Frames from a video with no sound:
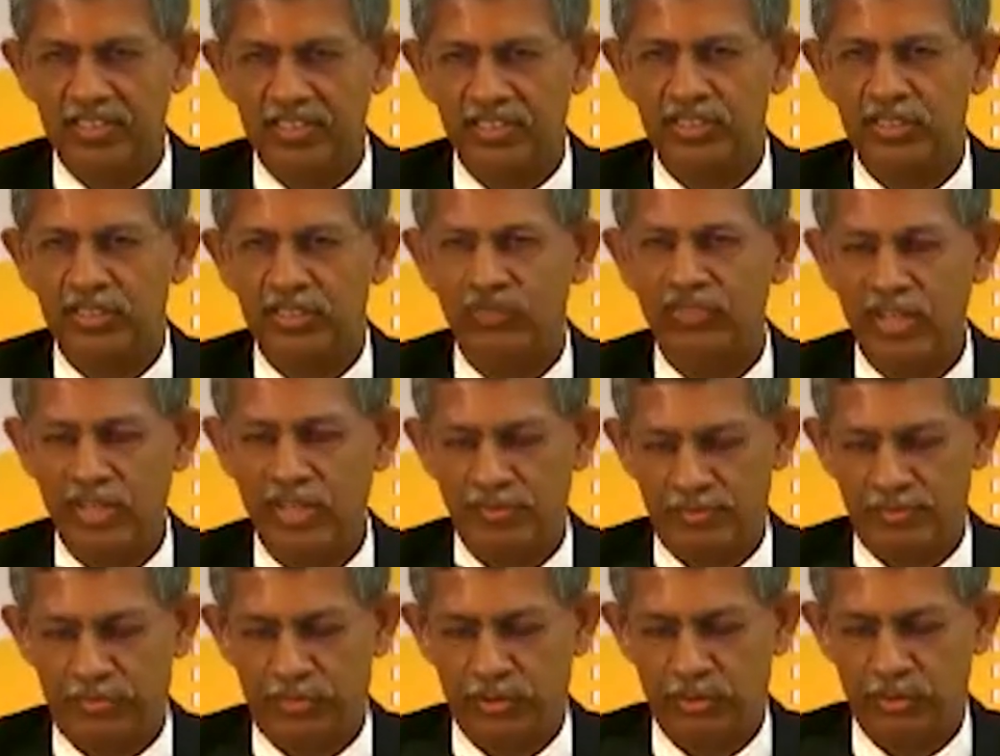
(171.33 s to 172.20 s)
So we have
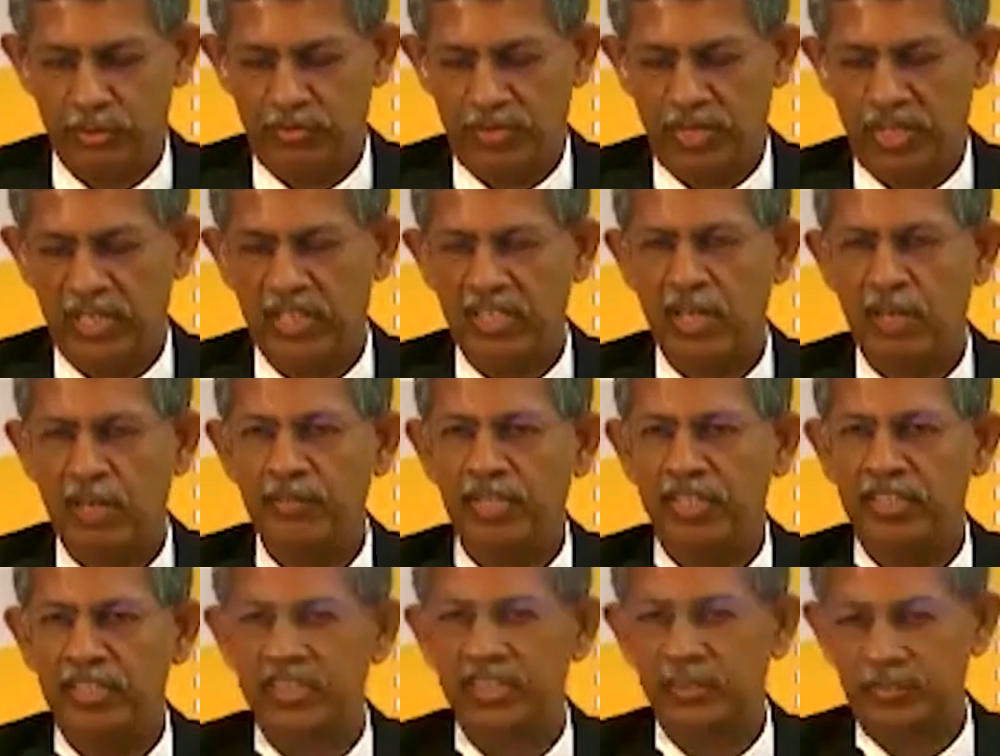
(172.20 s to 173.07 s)
two very
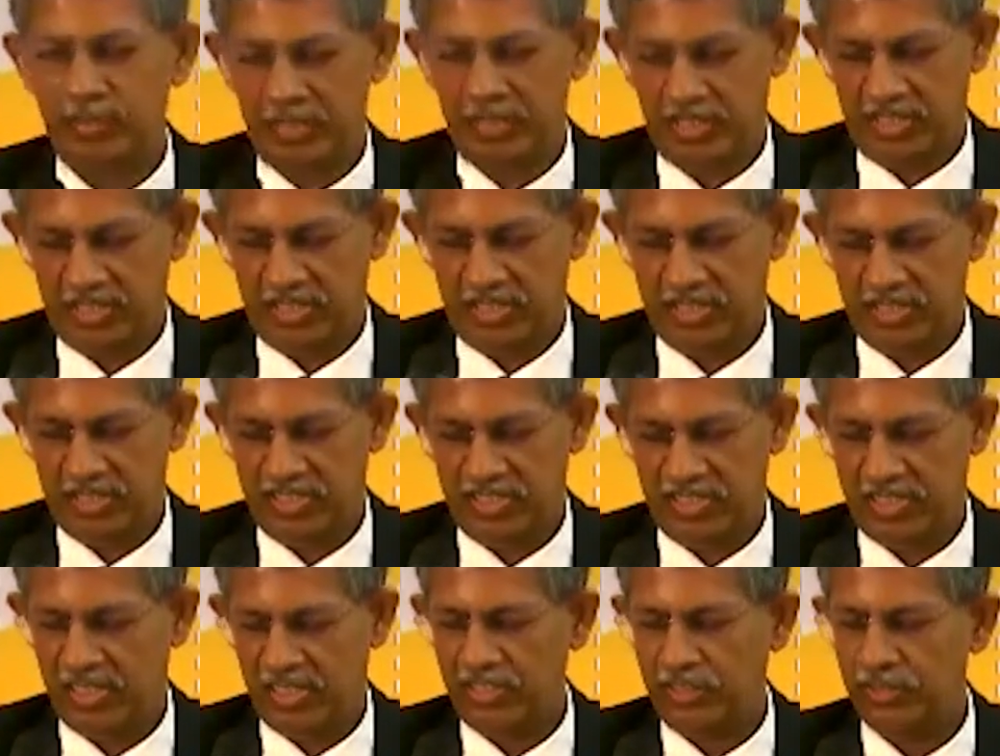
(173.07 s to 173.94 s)
eminent speakers
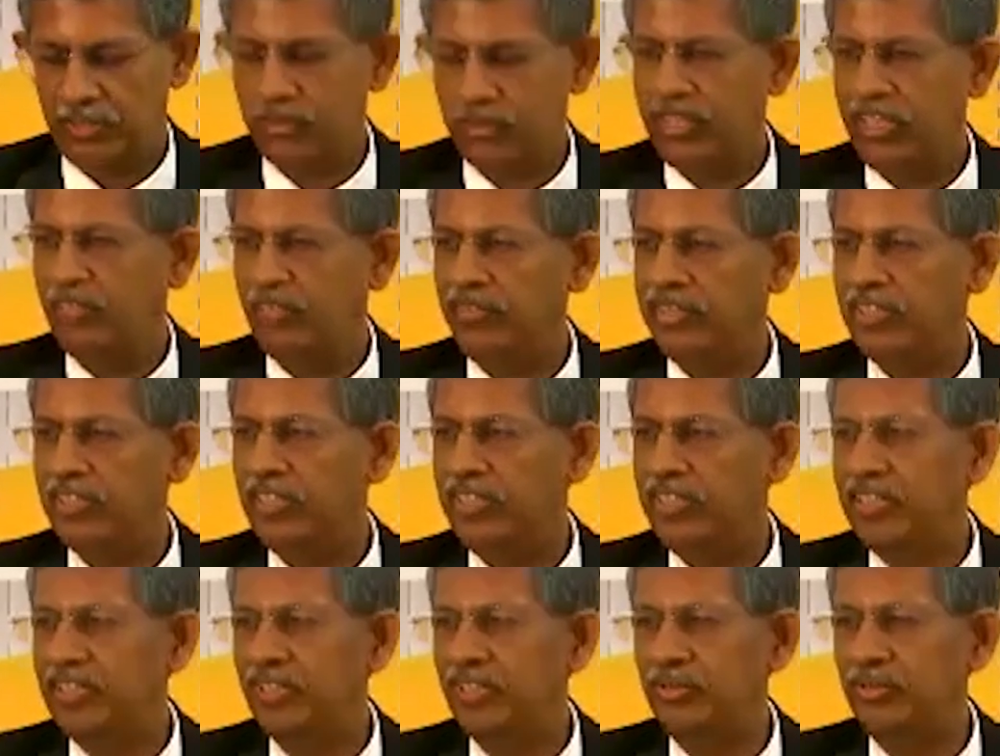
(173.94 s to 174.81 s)
to deal with
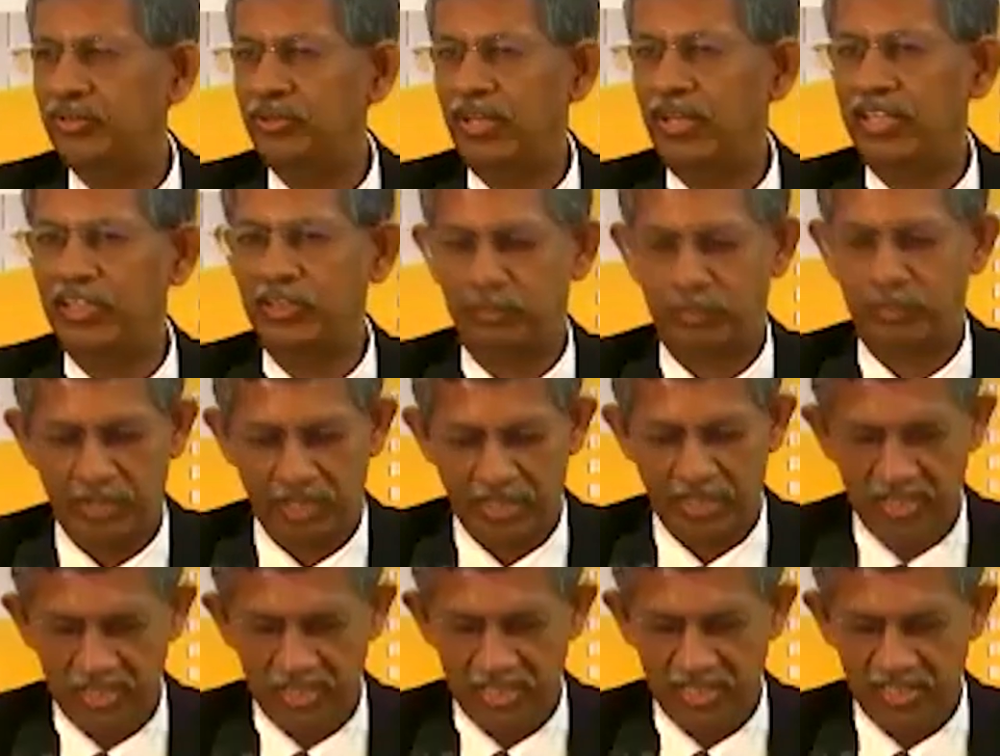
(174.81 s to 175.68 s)
these two
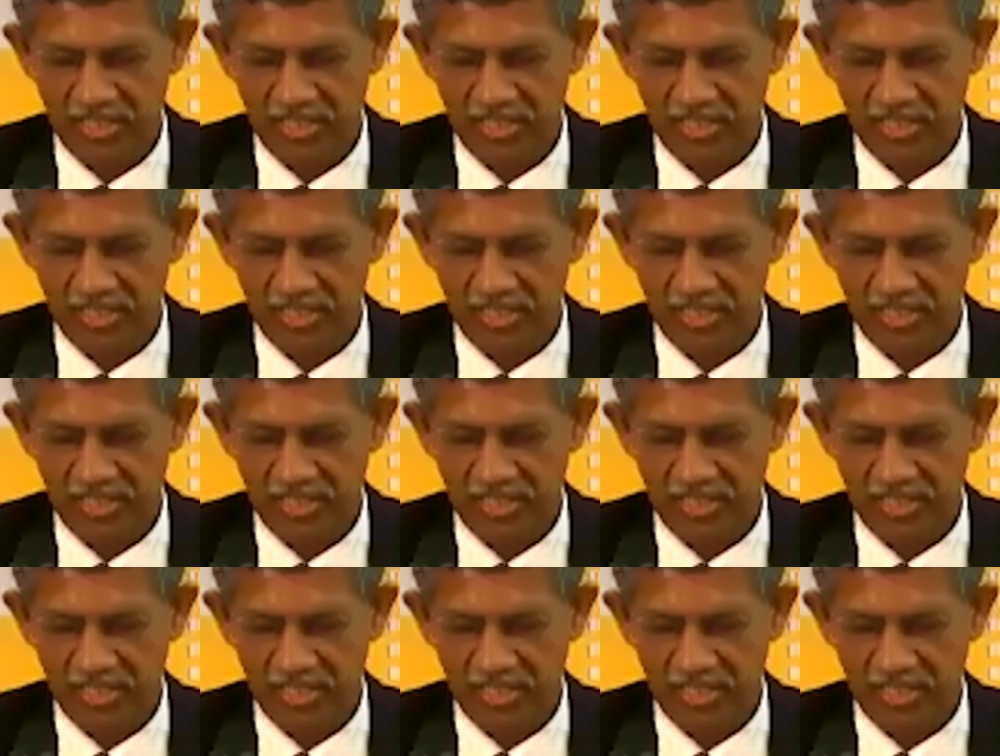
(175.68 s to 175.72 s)
aspects,